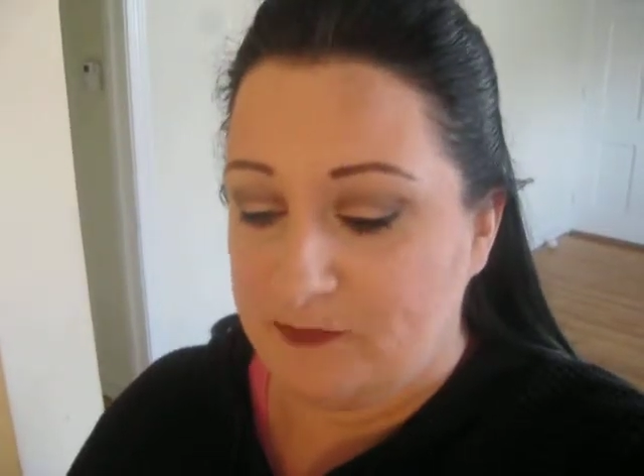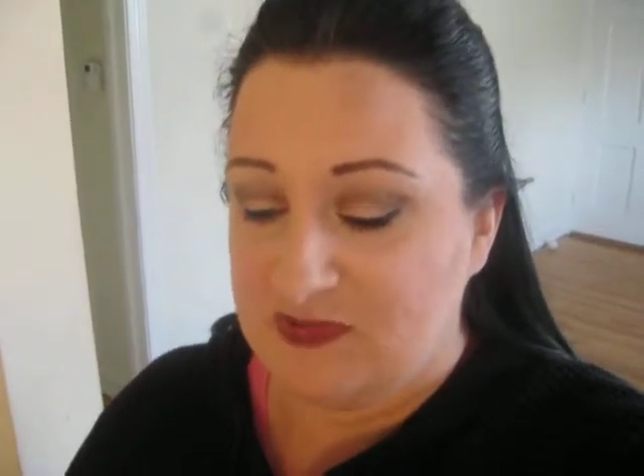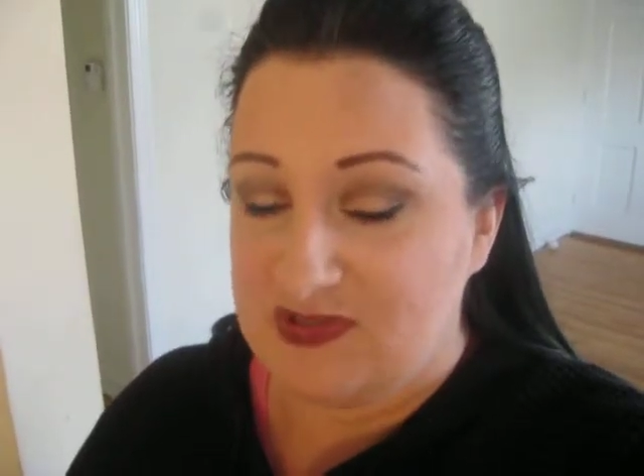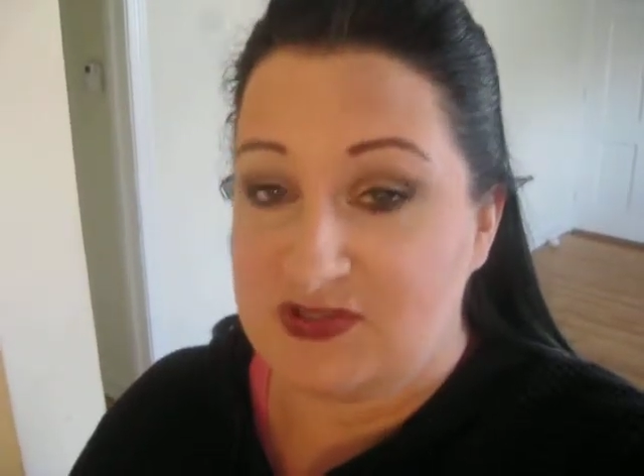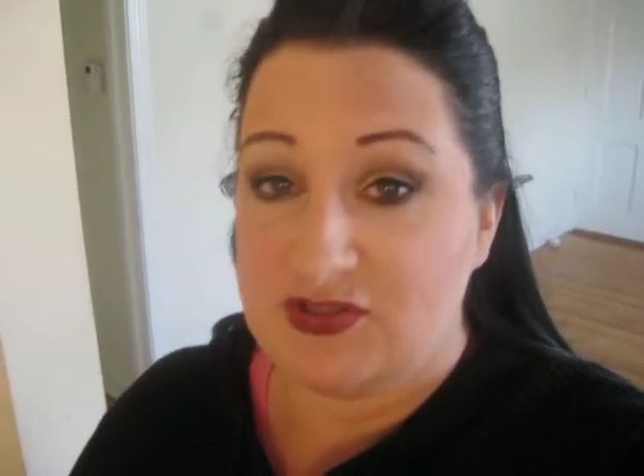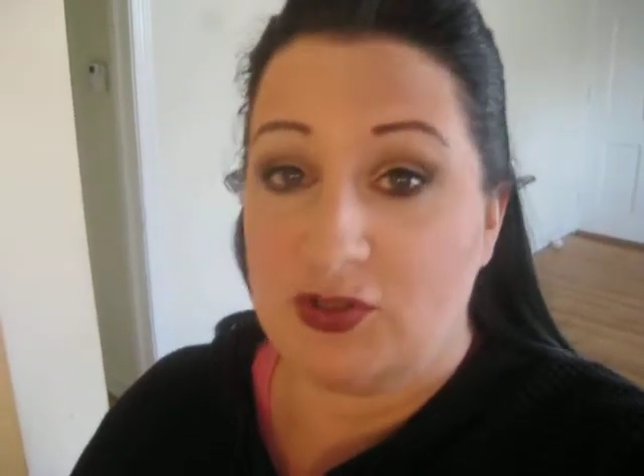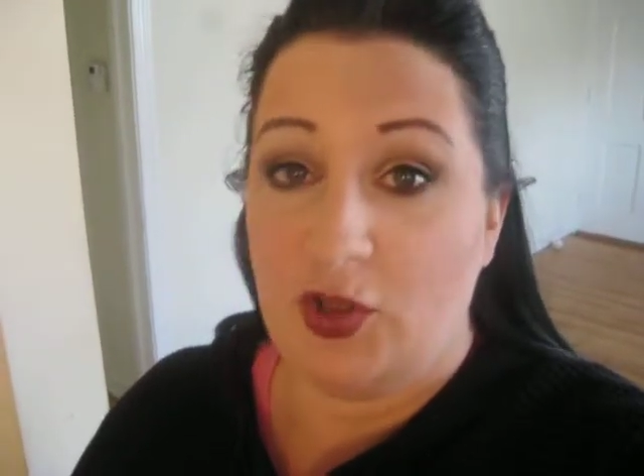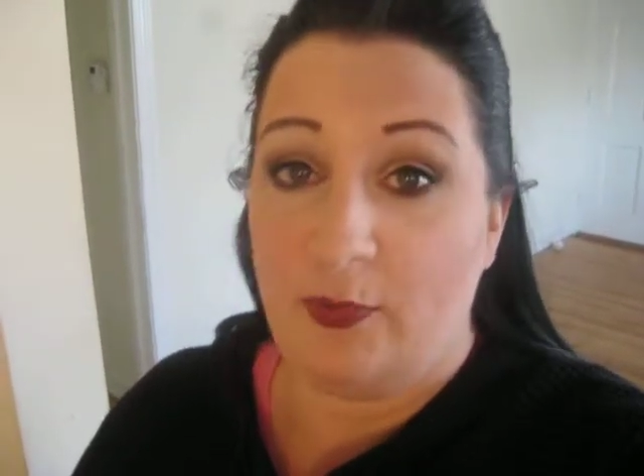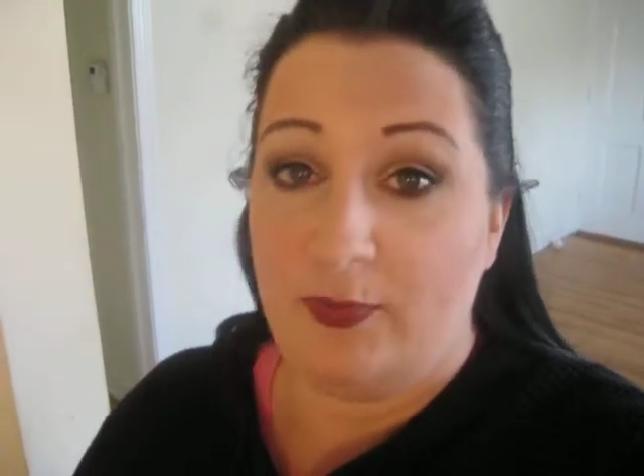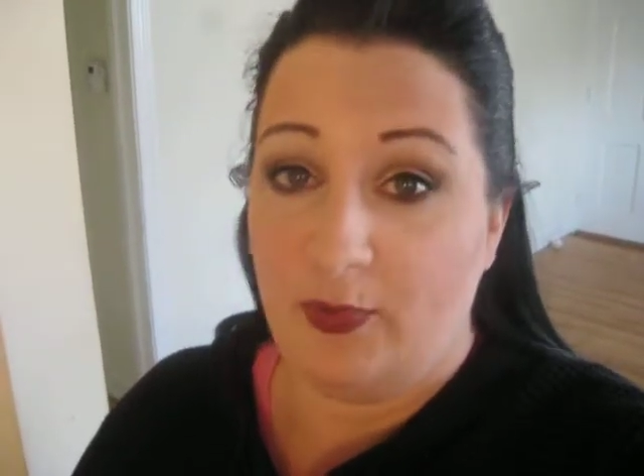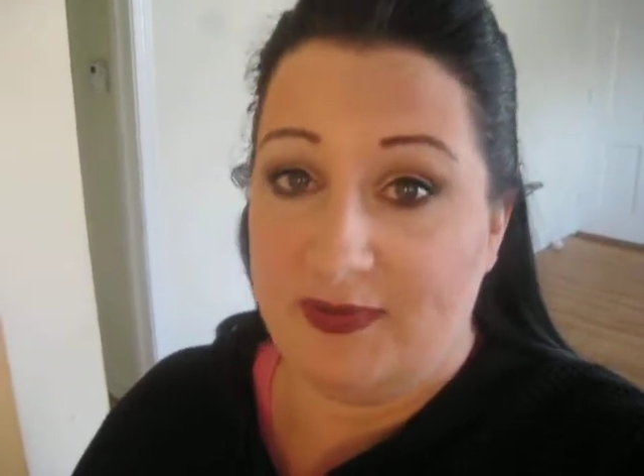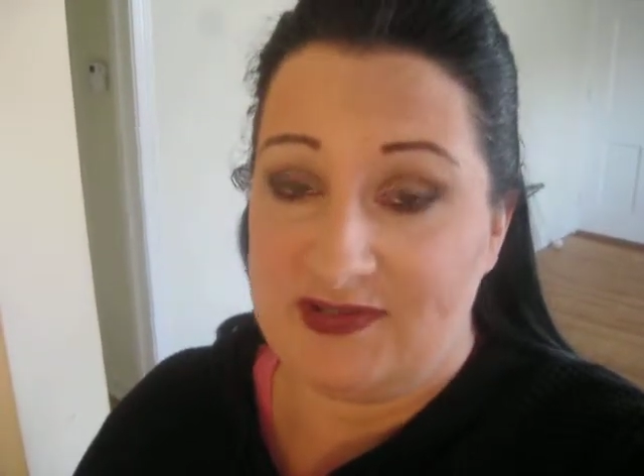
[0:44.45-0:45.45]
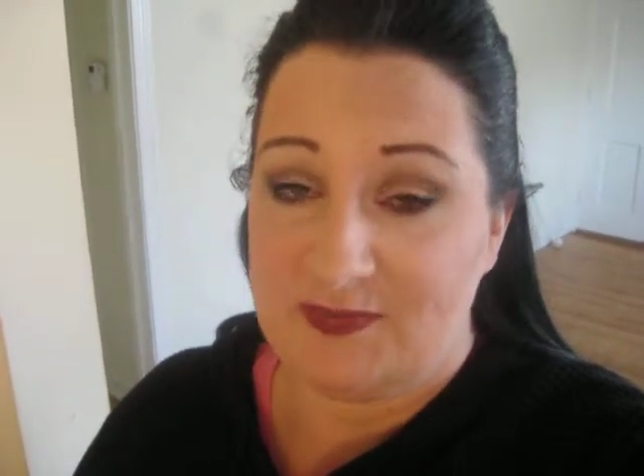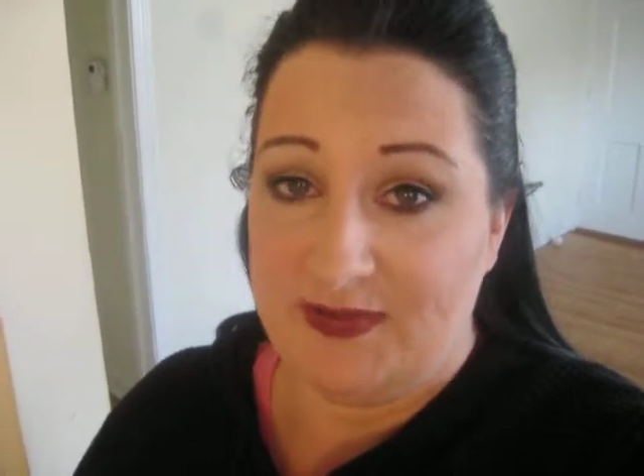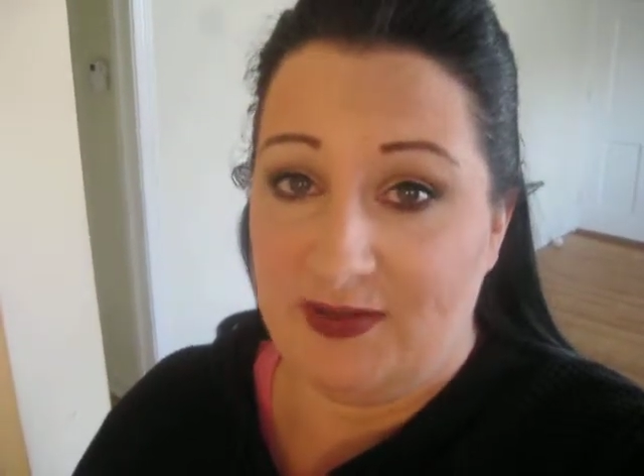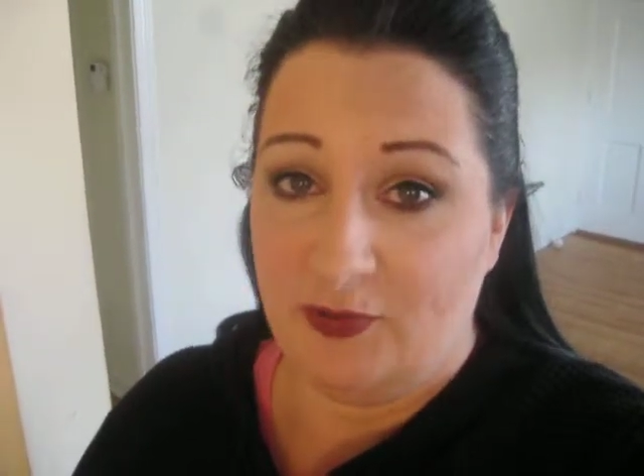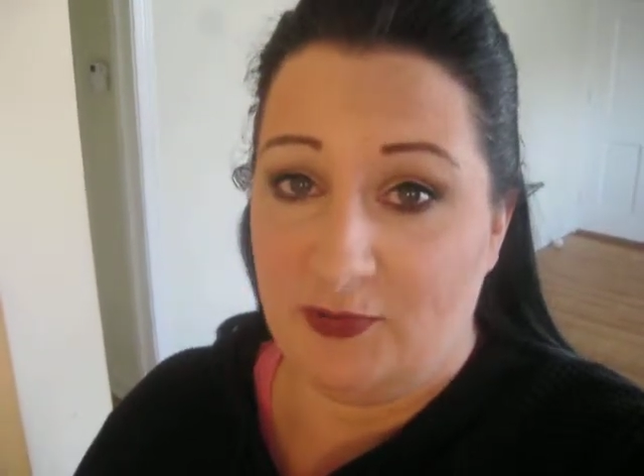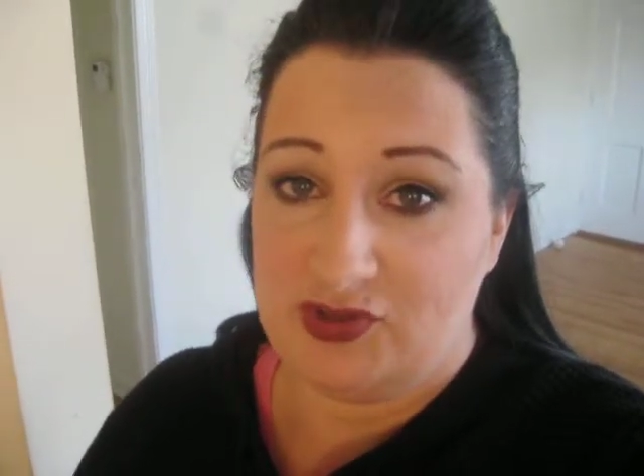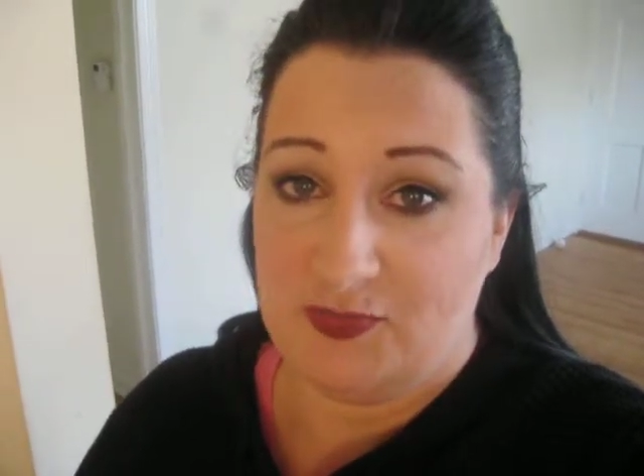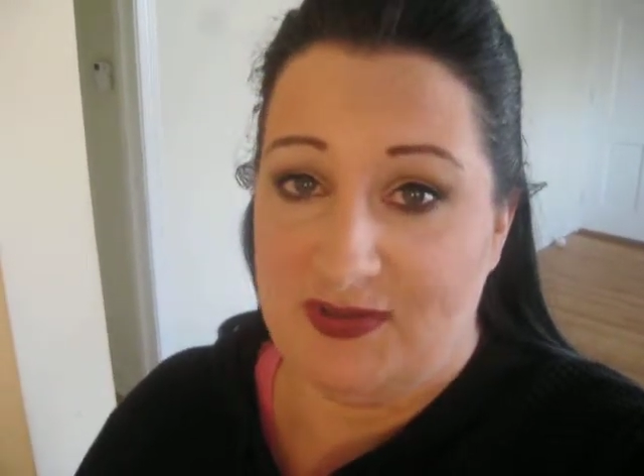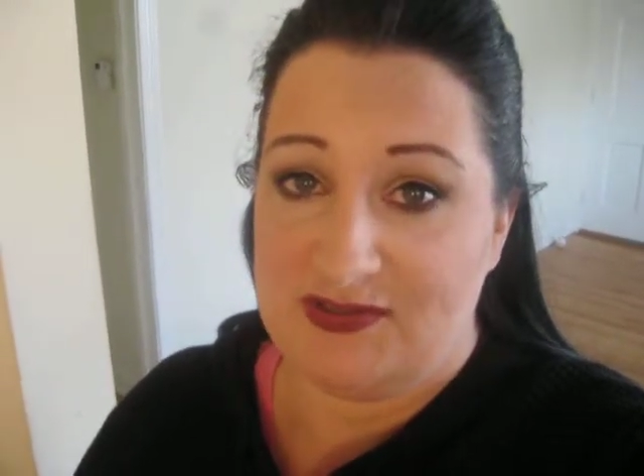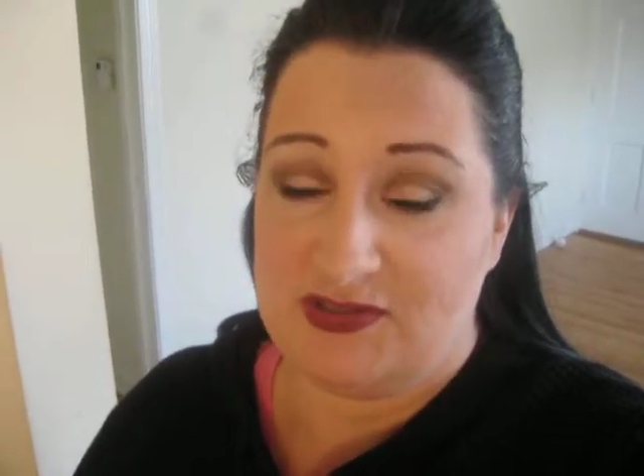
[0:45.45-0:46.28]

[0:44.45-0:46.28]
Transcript: This is a low points meal, which means